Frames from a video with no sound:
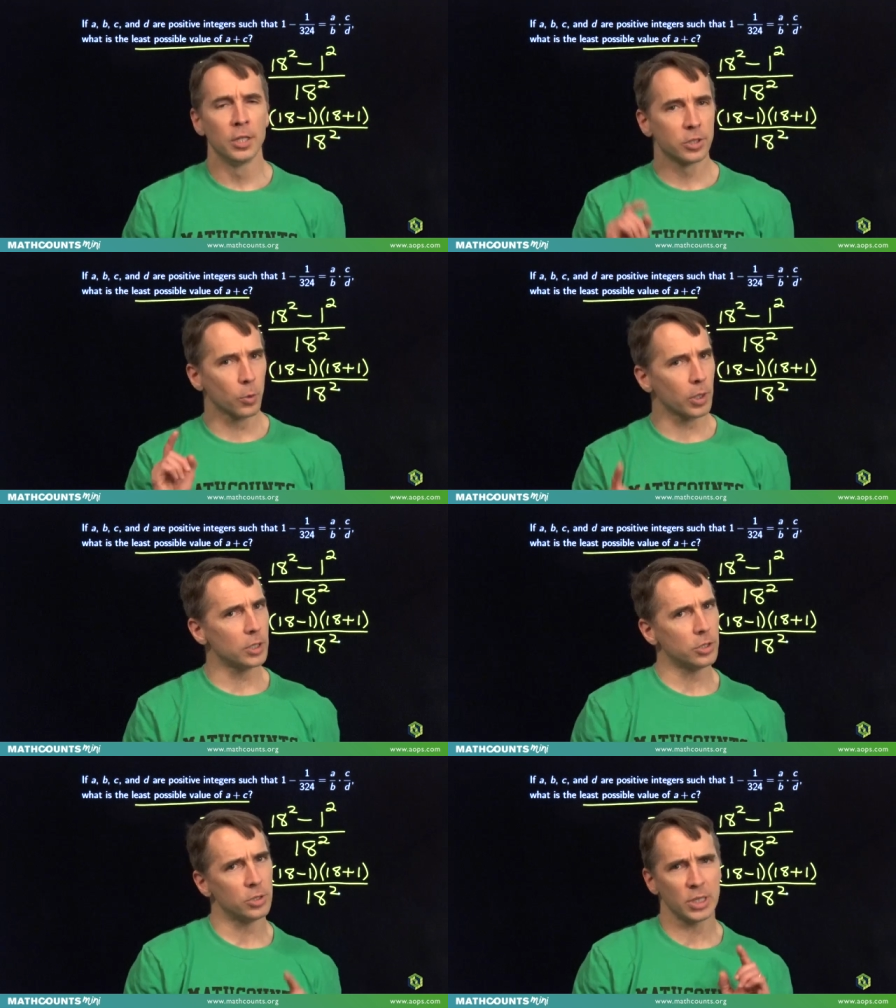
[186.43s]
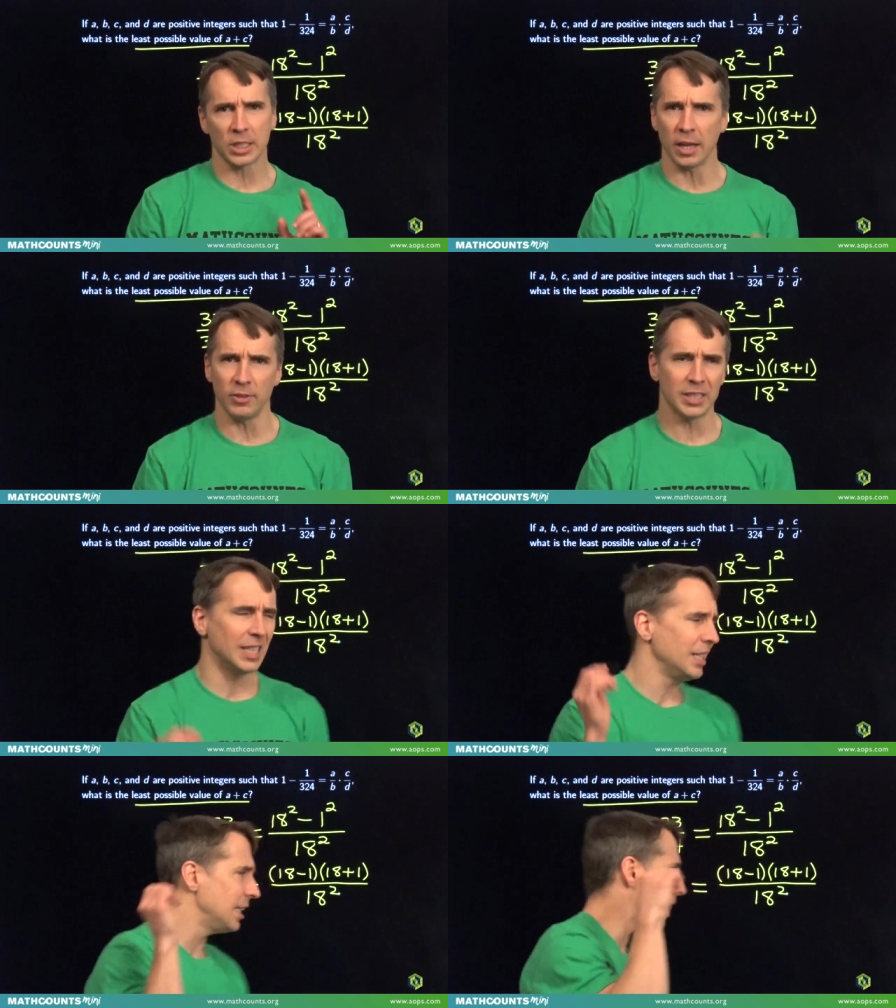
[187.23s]
So we're going to choose the
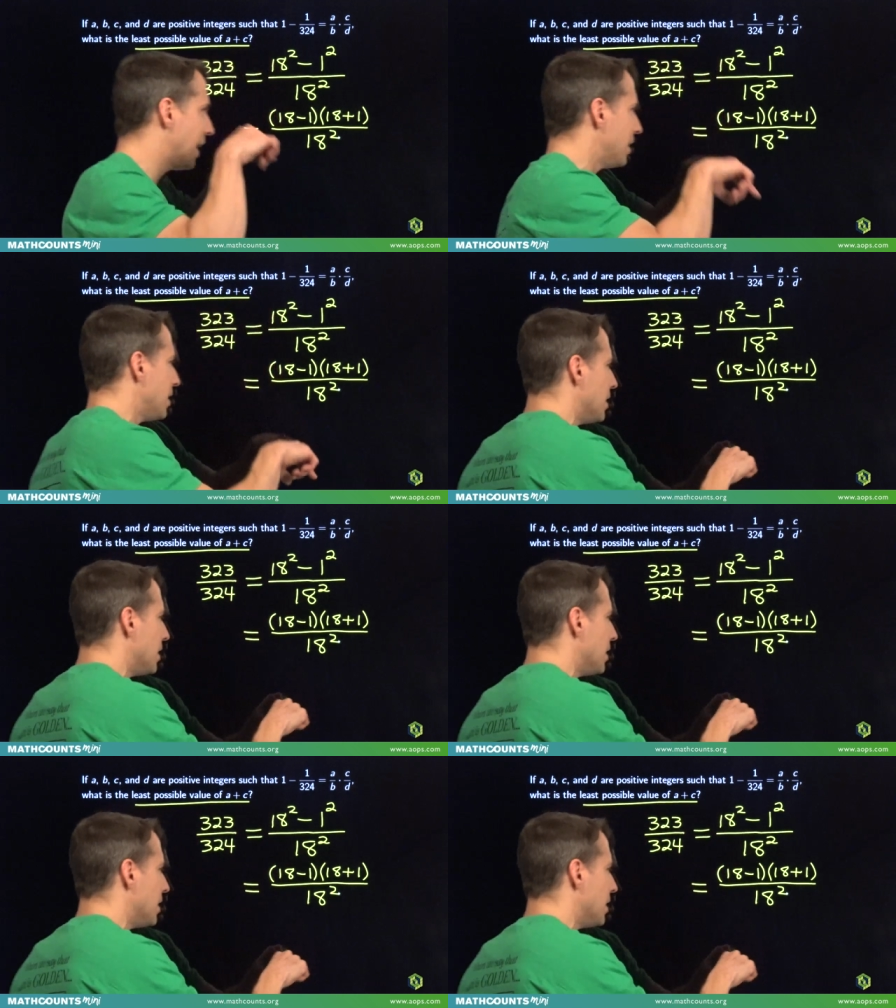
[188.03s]
17 and the